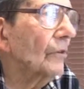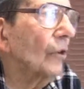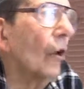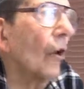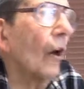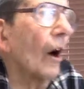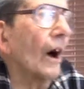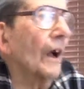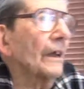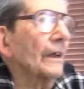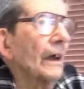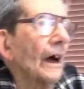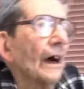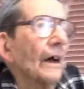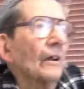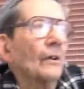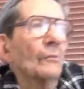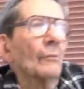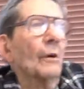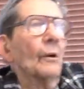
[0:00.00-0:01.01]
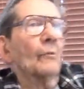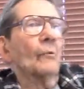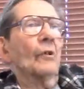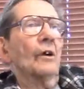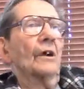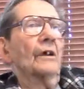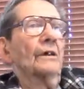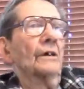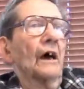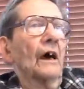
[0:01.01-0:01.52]
No, I don't remember
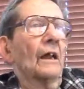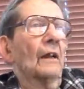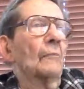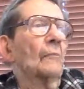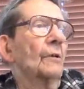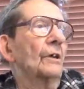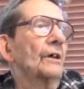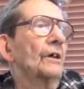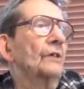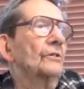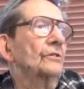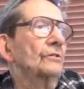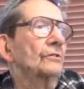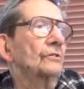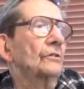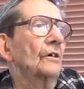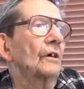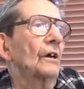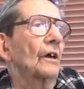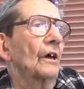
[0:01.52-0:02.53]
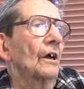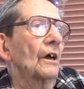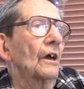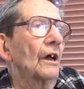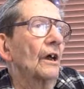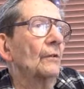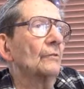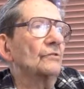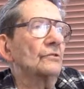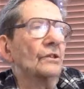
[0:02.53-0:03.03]
when he got them, but he
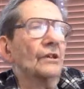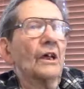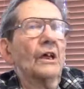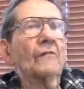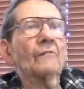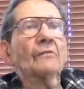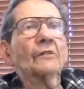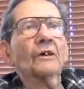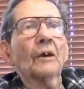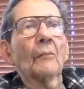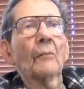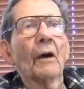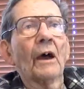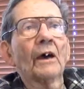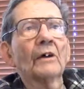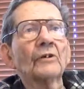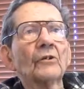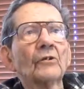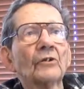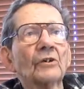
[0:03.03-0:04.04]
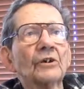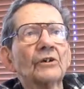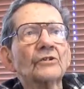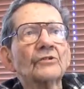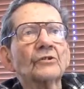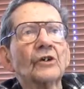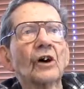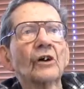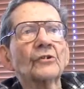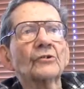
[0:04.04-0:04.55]
was a Navy commander, and he
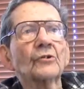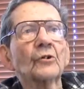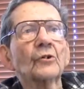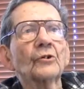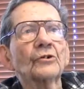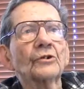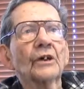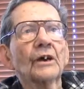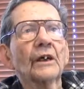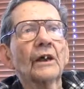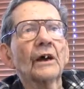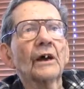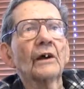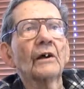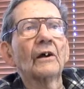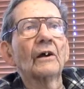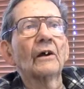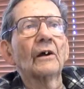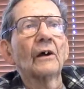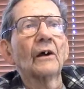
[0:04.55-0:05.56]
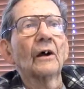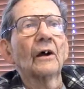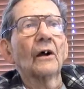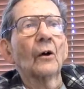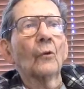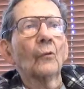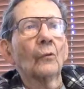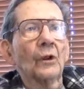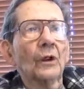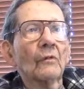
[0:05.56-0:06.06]
saw to it that
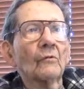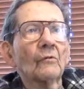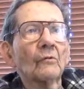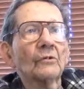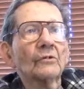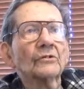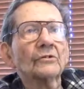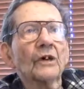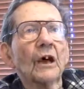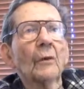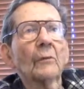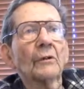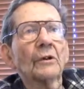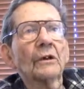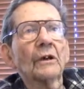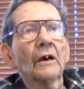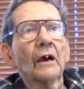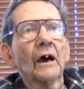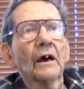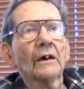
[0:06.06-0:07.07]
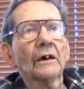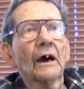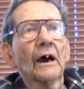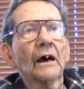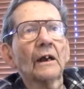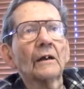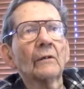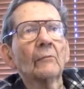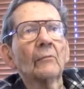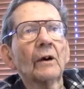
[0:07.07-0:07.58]
whatever was coming, I
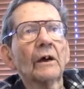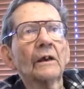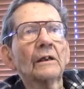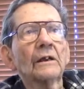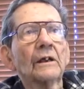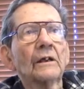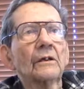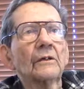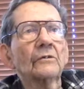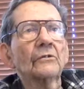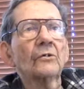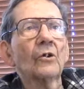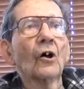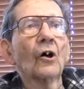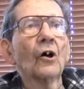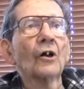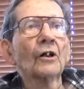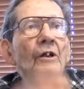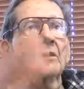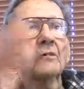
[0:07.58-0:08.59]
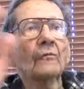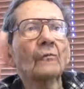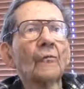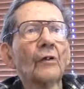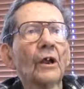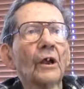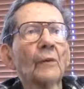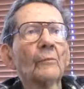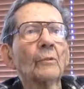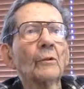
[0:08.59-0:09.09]
got them, and they're all in a
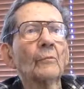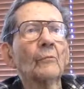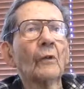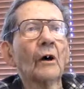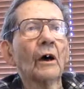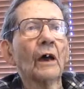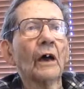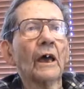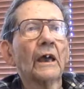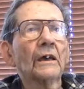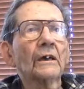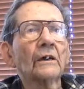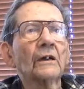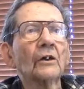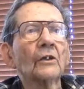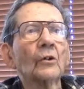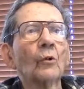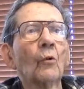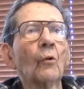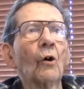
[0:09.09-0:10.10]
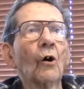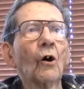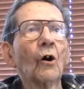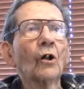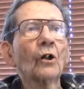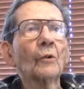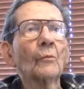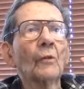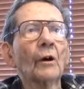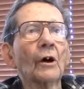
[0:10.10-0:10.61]
frame and hanging on the
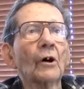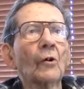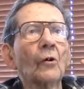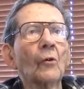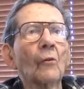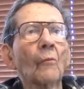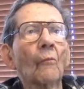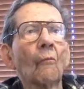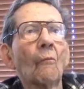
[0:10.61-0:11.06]
wall in my home.